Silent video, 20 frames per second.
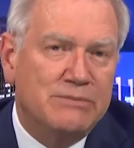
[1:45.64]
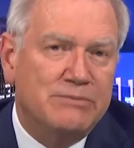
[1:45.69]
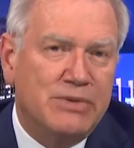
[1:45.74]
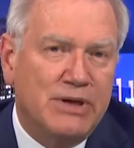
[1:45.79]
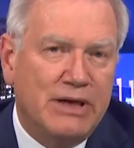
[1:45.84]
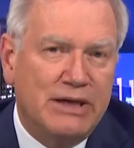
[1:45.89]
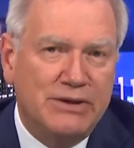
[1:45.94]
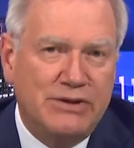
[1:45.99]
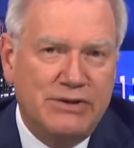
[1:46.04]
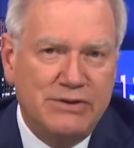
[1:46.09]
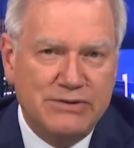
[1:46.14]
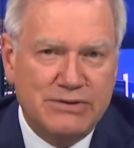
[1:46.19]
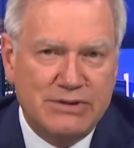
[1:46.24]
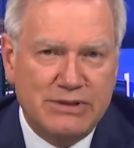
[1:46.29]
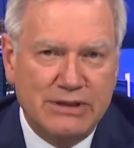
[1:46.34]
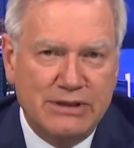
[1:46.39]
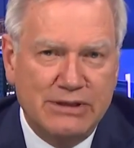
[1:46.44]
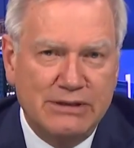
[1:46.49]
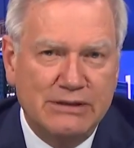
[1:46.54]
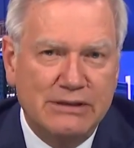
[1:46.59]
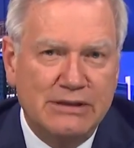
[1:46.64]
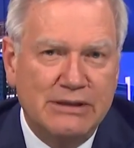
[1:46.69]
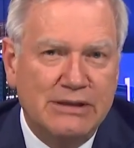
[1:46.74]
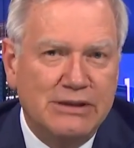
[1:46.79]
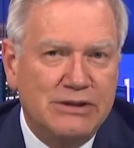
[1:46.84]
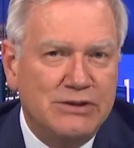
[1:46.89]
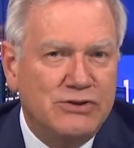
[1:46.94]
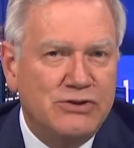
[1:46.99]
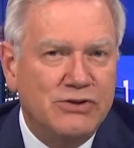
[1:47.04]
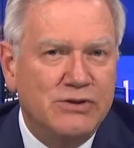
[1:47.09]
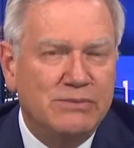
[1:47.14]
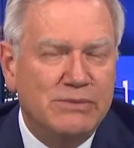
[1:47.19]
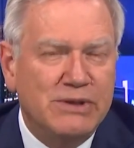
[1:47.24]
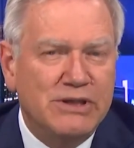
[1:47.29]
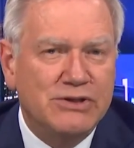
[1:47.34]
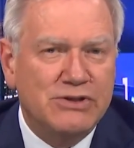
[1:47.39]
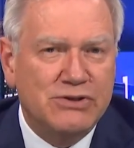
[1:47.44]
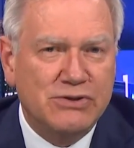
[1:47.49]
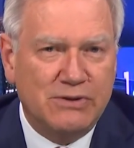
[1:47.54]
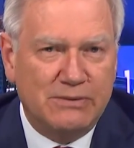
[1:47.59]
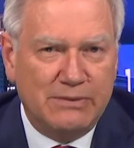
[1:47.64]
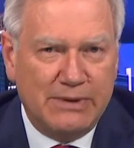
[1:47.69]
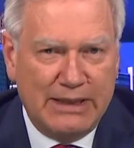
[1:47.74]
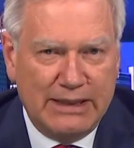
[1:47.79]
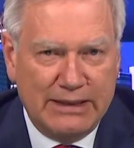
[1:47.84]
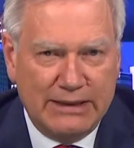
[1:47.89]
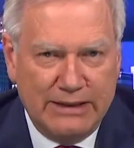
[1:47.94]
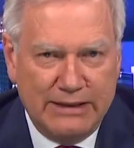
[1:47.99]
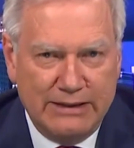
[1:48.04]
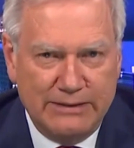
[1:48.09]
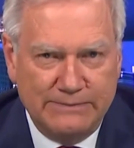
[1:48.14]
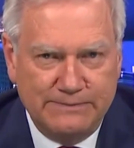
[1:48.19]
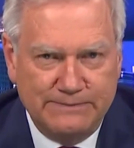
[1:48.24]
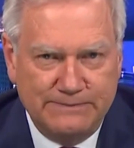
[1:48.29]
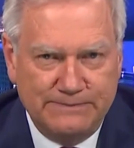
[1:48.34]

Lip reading: Brian Houston joined me a short while ago.